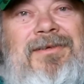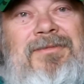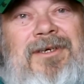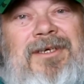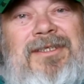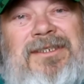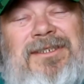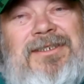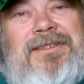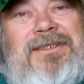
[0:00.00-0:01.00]
Well,
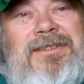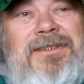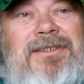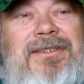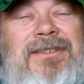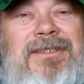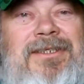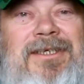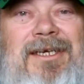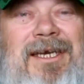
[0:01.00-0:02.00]

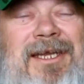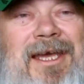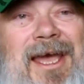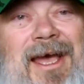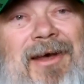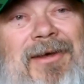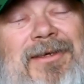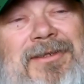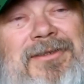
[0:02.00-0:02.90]
anyhow,